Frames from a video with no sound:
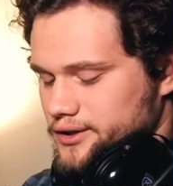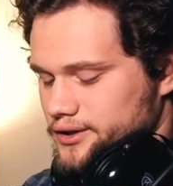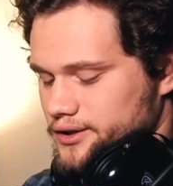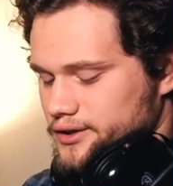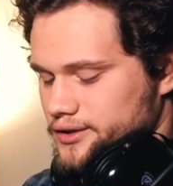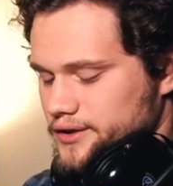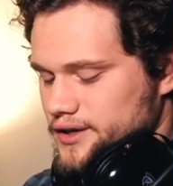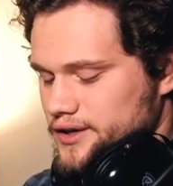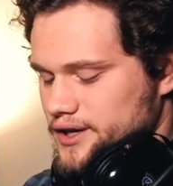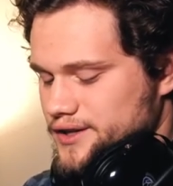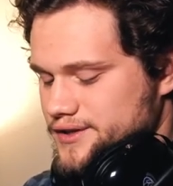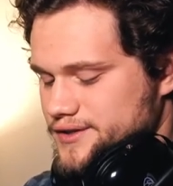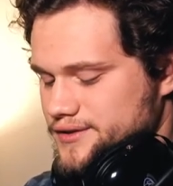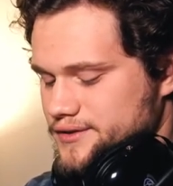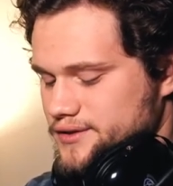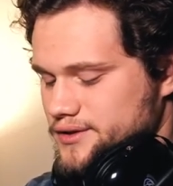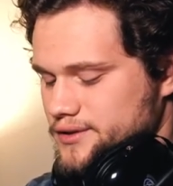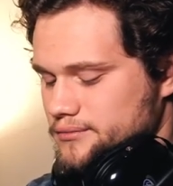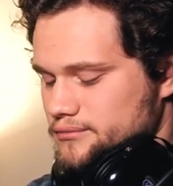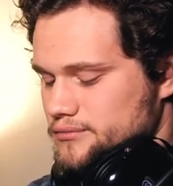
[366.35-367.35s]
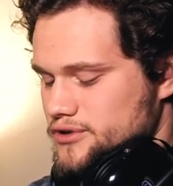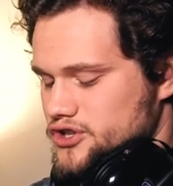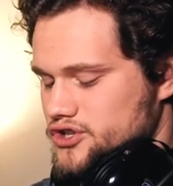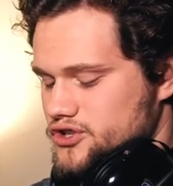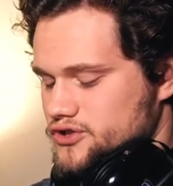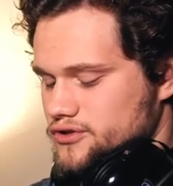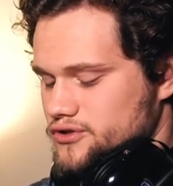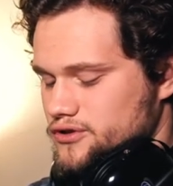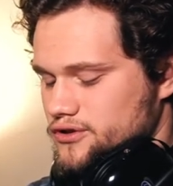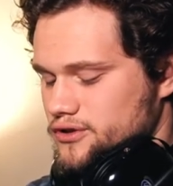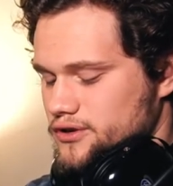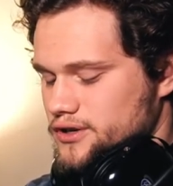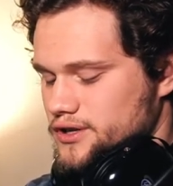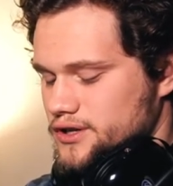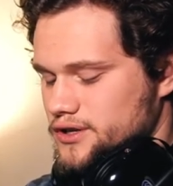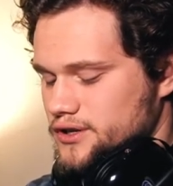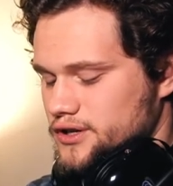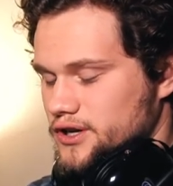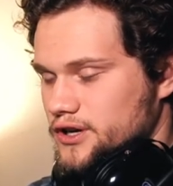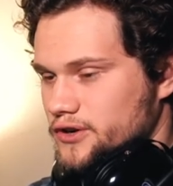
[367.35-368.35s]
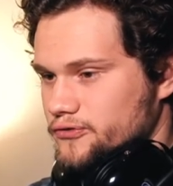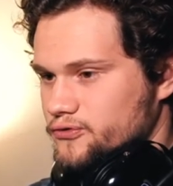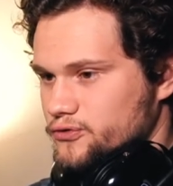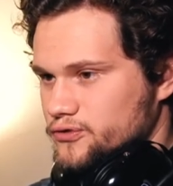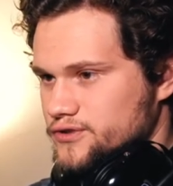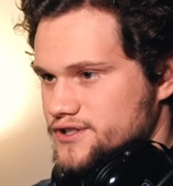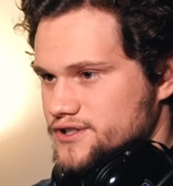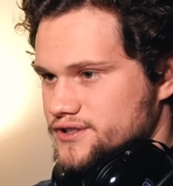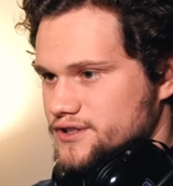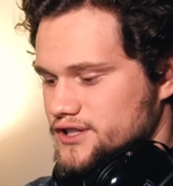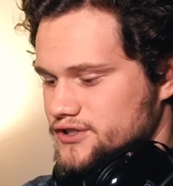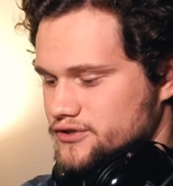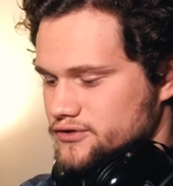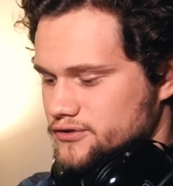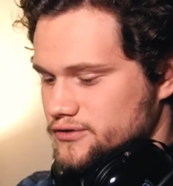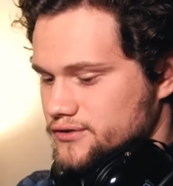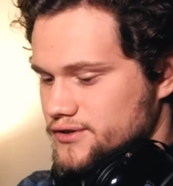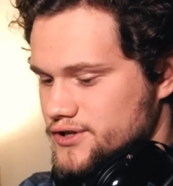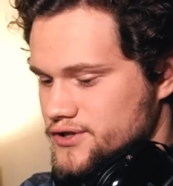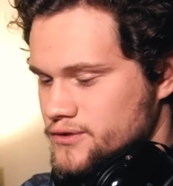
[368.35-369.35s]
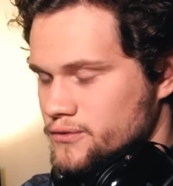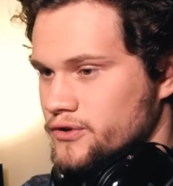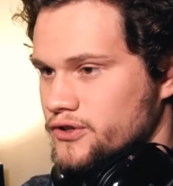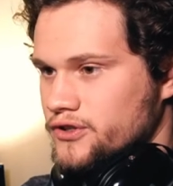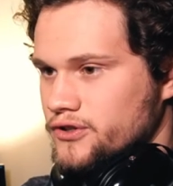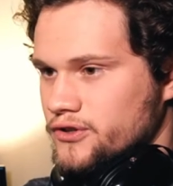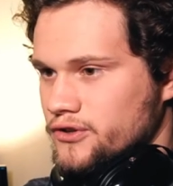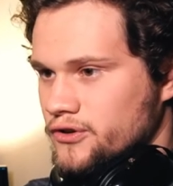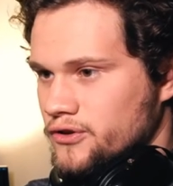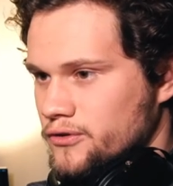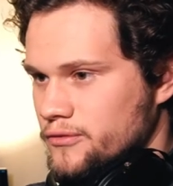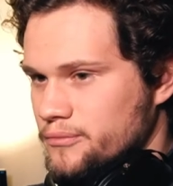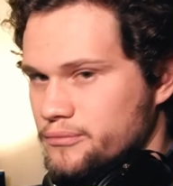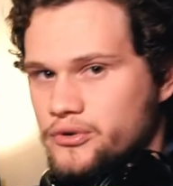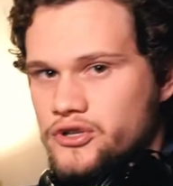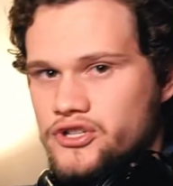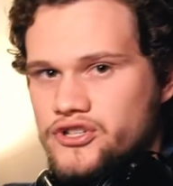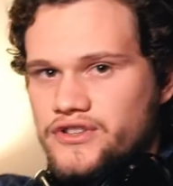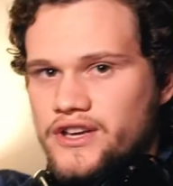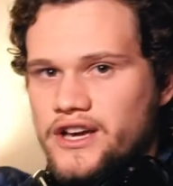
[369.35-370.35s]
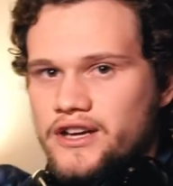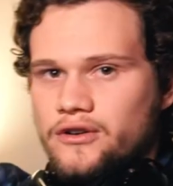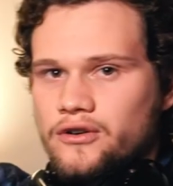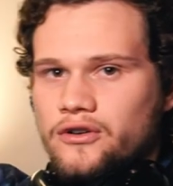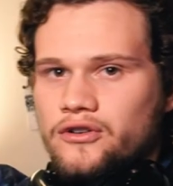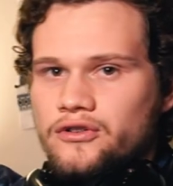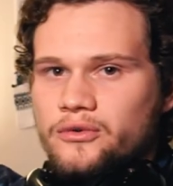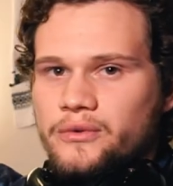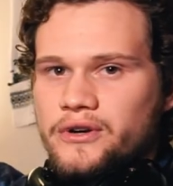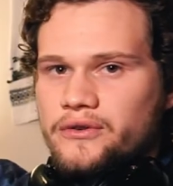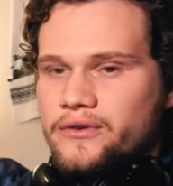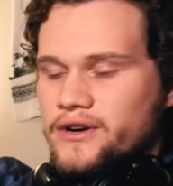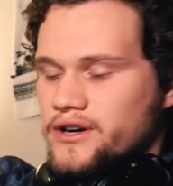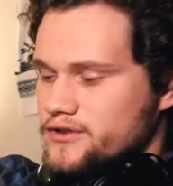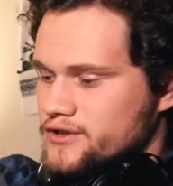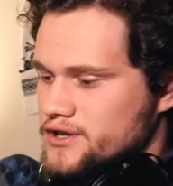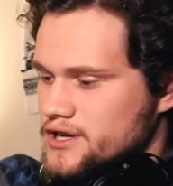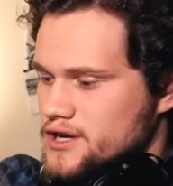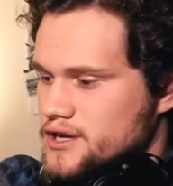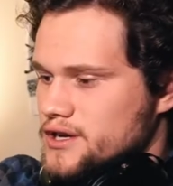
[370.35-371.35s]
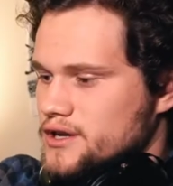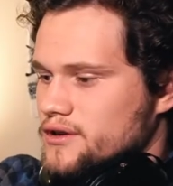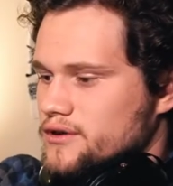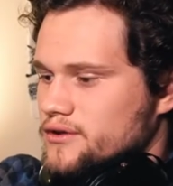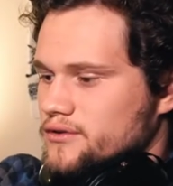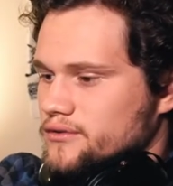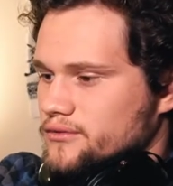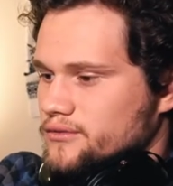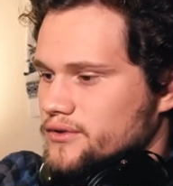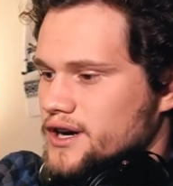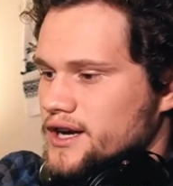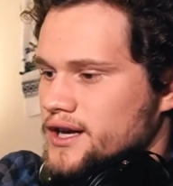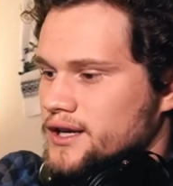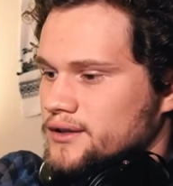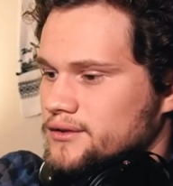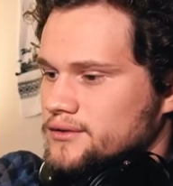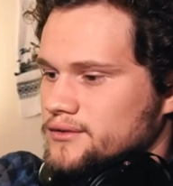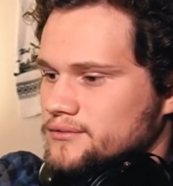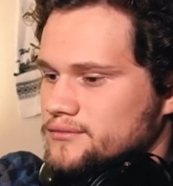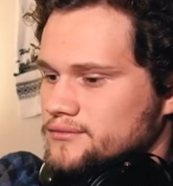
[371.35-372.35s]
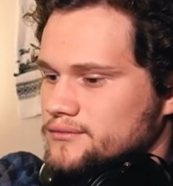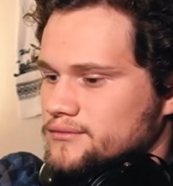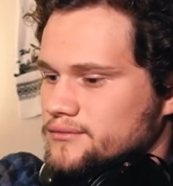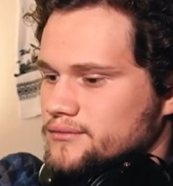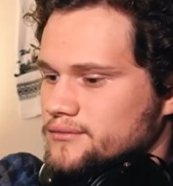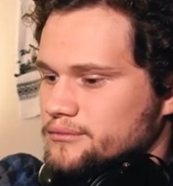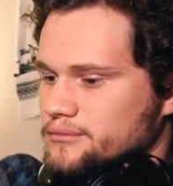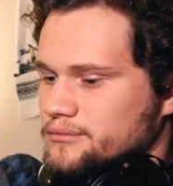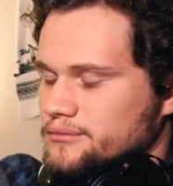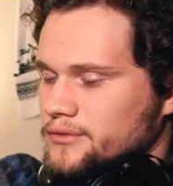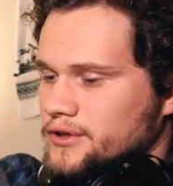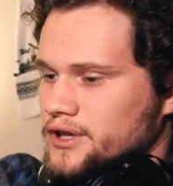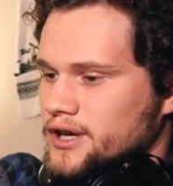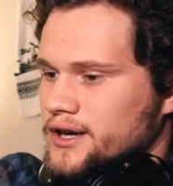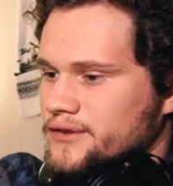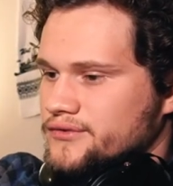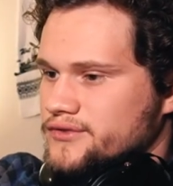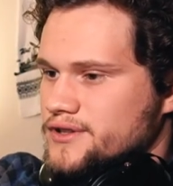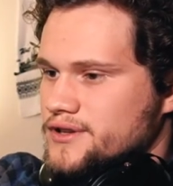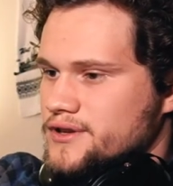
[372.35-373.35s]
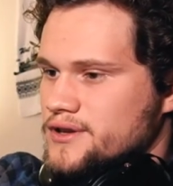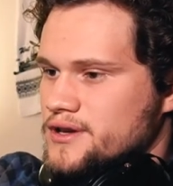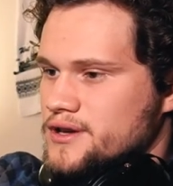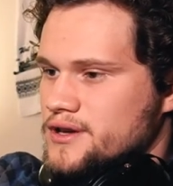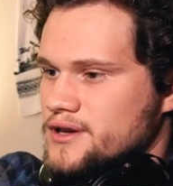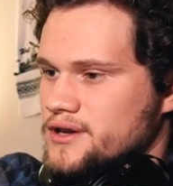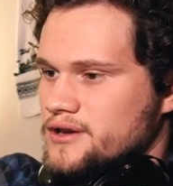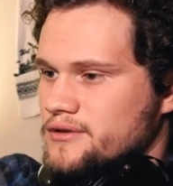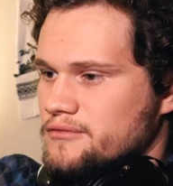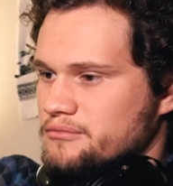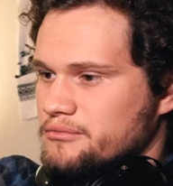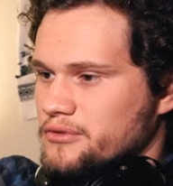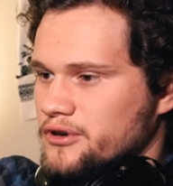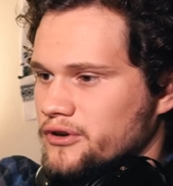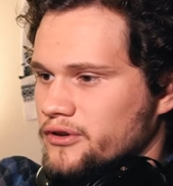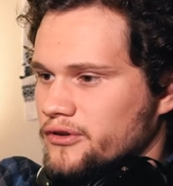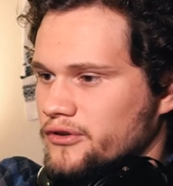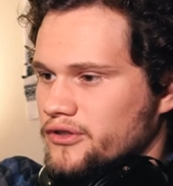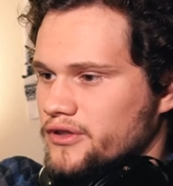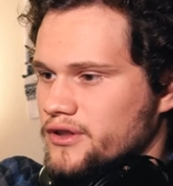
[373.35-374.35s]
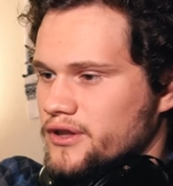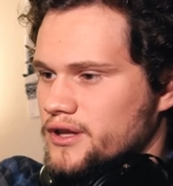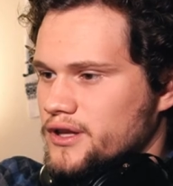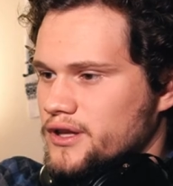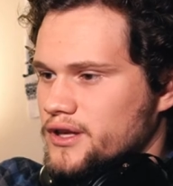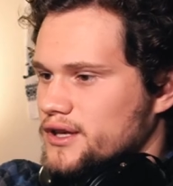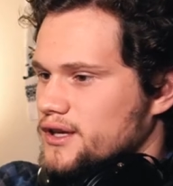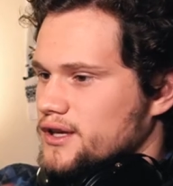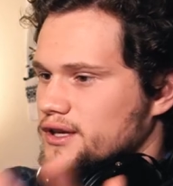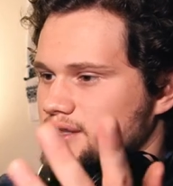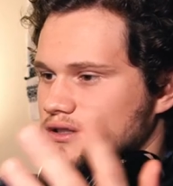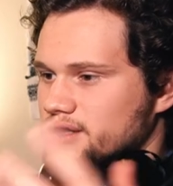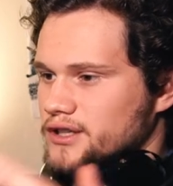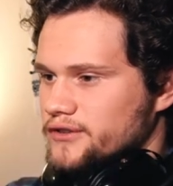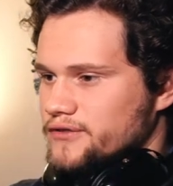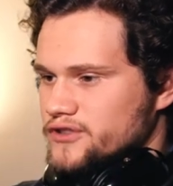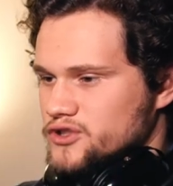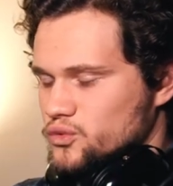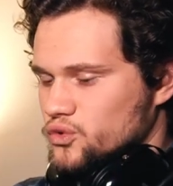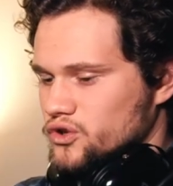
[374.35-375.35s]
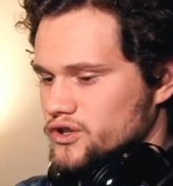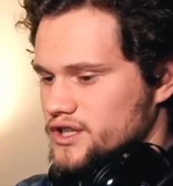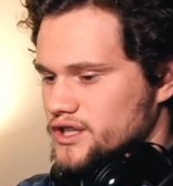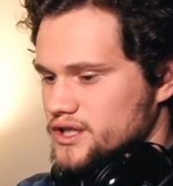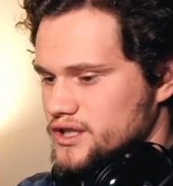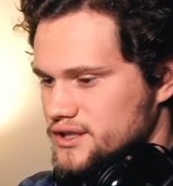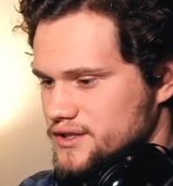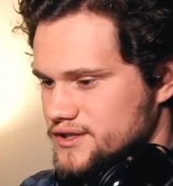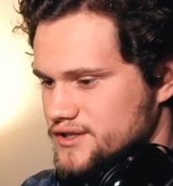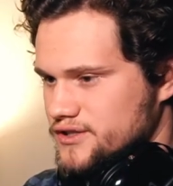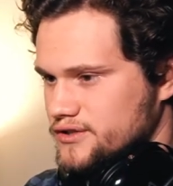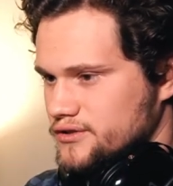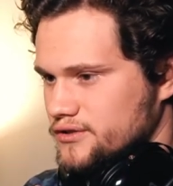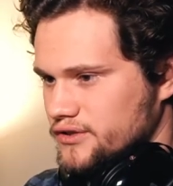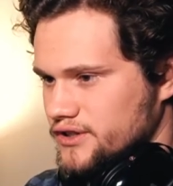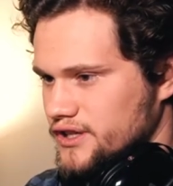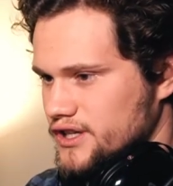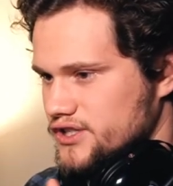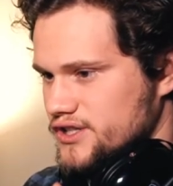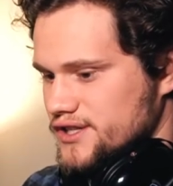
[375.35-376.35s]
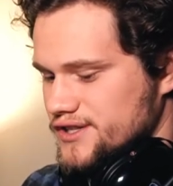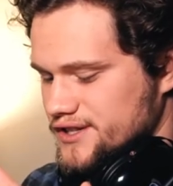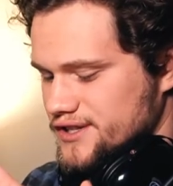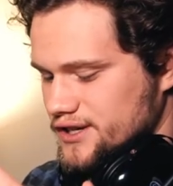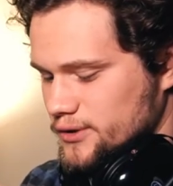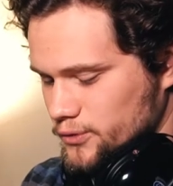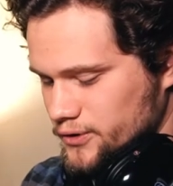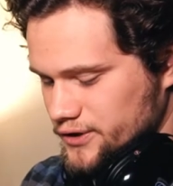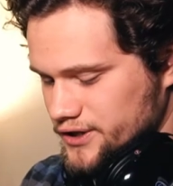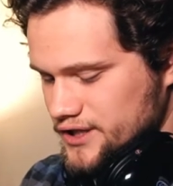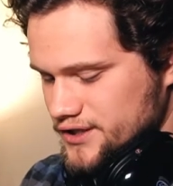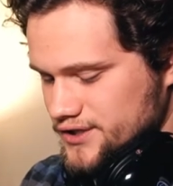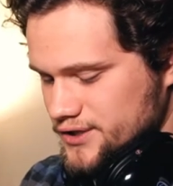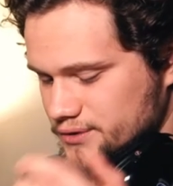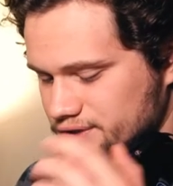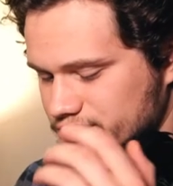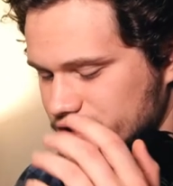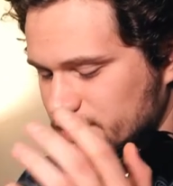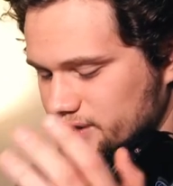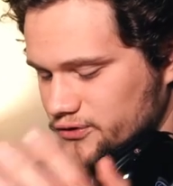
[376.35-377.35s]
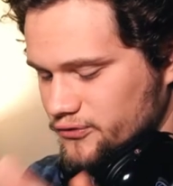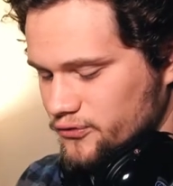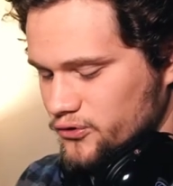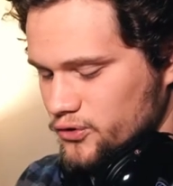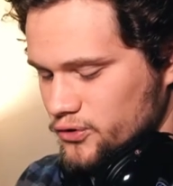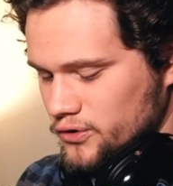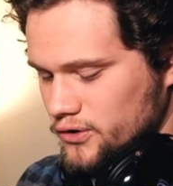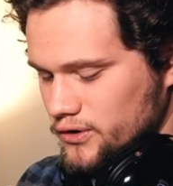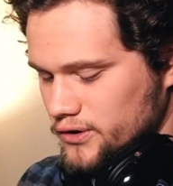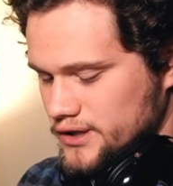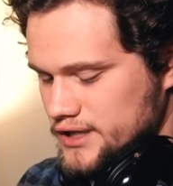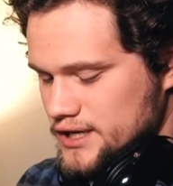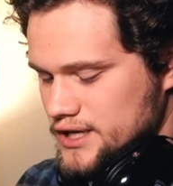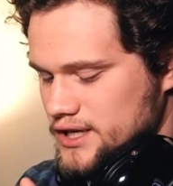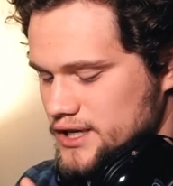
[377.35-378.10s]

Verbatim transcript: All right, mixture, uh, fuel selector. So we're gonna go push that all the way around, right, left, both. None of it's working, and still the engine's not working, so it's not the fuel.